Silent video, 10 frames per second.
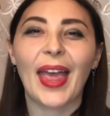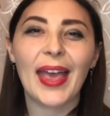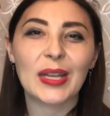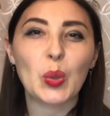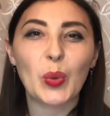
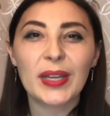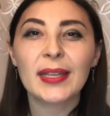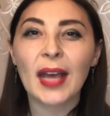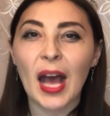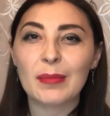And when
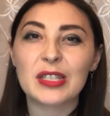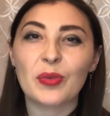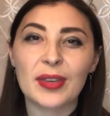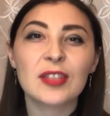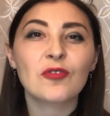it comes to
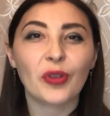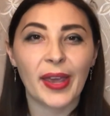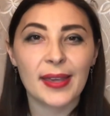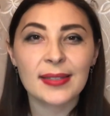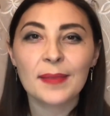this
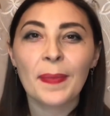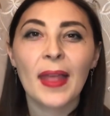phrase,